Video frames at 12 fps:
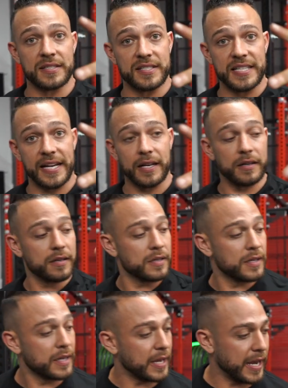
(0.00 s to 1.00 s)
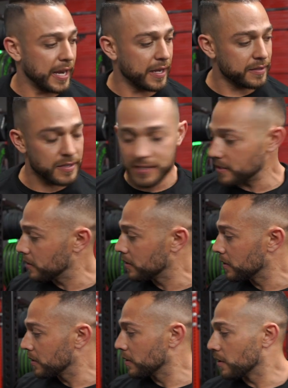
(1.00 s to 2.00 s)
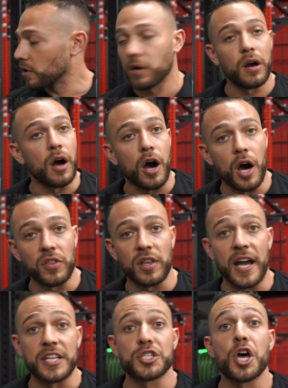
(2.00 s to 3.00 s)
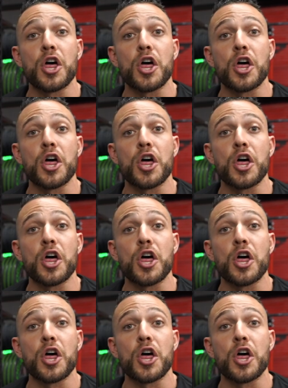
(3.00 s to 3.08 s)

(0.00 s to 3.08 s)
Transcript: Second, hands on the lines.